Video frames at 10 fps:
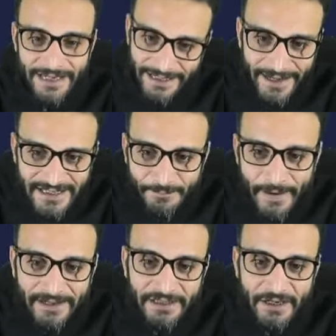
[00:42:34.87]

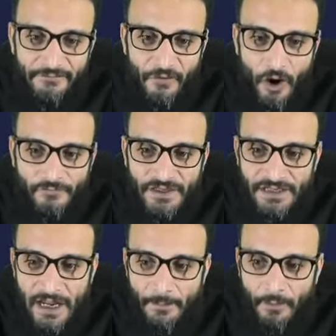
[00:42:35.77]
irrespective of
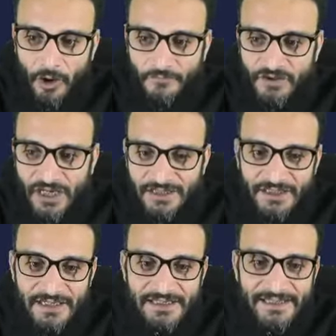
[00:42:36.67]
the number of
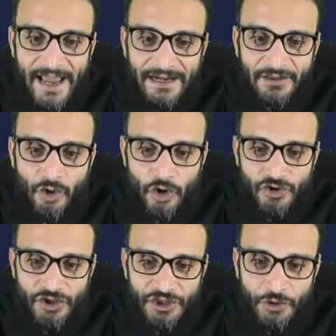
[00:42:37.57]
judges that
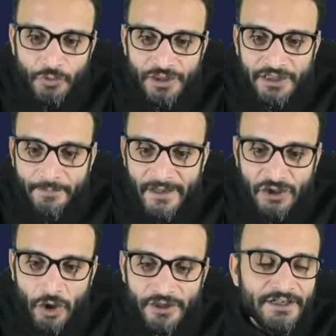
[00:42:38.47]
constituted
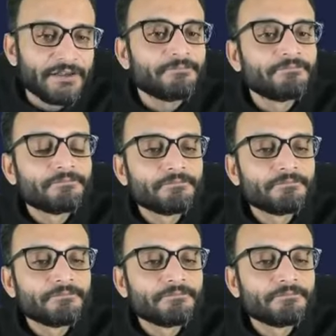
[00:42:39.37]
majority.